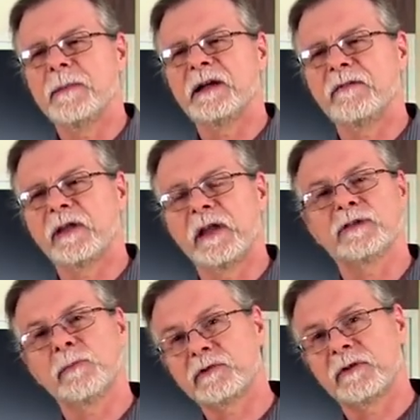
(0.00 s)
but
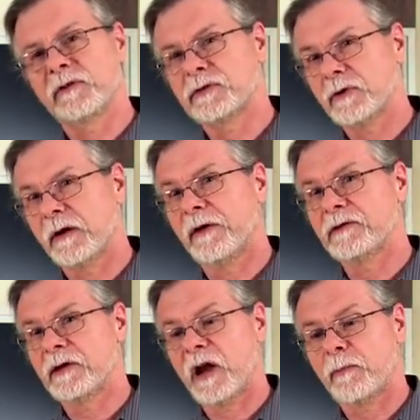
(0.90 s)
nevertheless, most of these
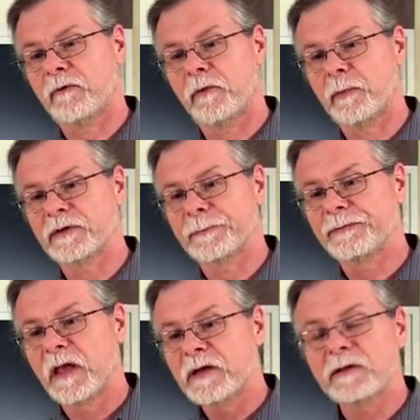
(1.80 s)
songwriters are not performers.
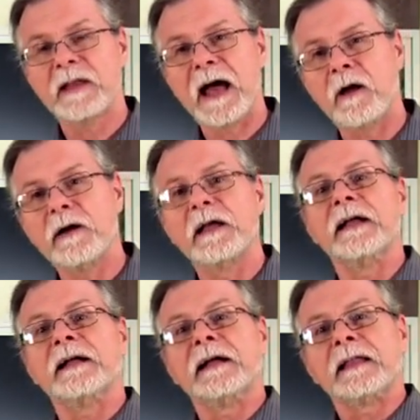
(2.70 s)
So now,
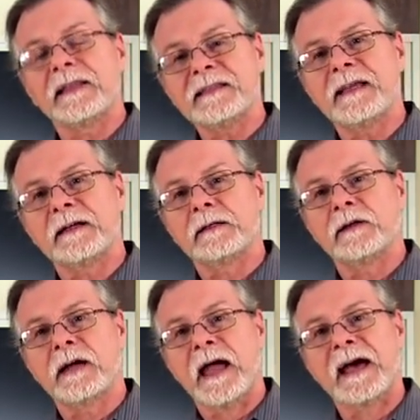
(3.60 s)
let's take a
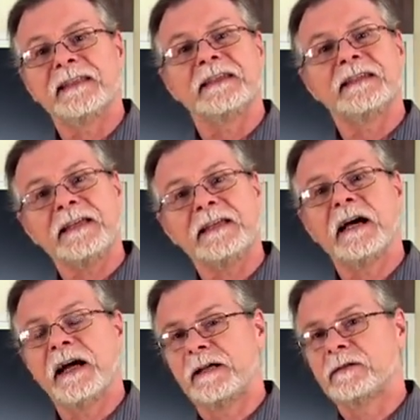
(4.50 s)
look at the teen
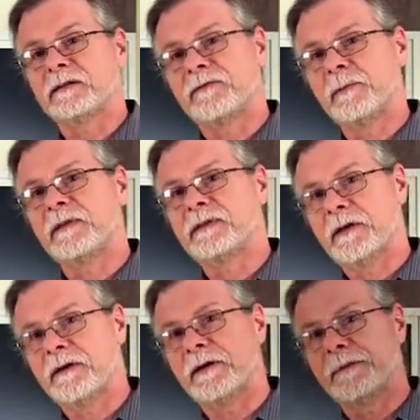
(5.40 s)
idols from this
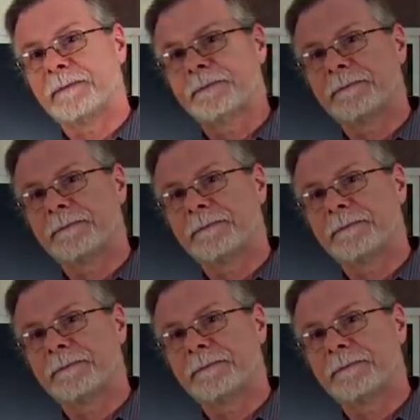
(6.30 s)
era.